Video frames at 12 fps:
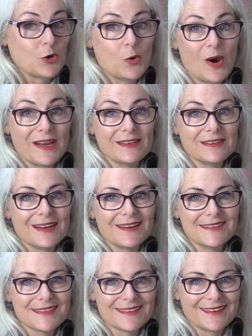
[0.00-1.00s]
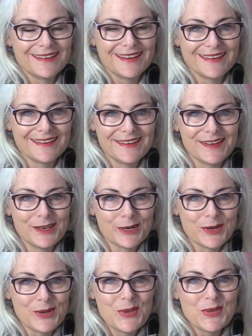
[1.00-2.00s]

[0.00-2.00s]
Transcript: quite nicely in here.